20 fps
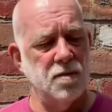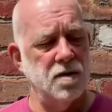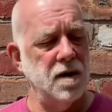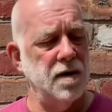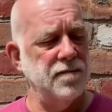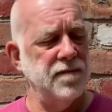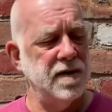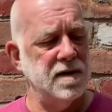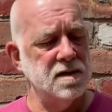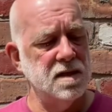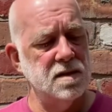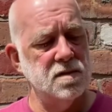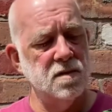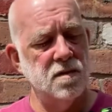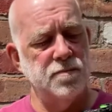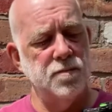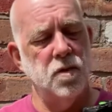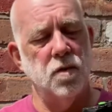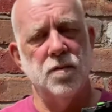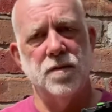In fact, since I
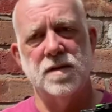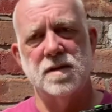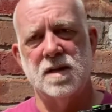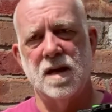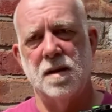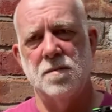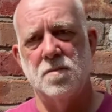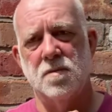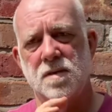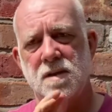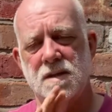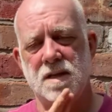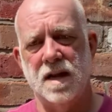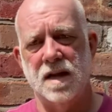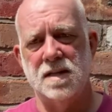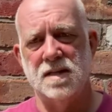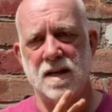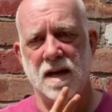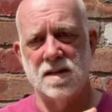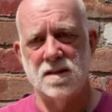bought this camera, this lens
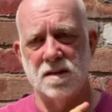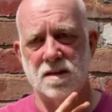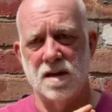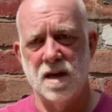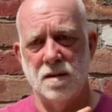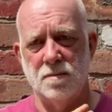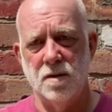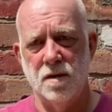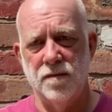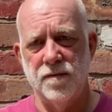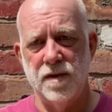hasn't come off it,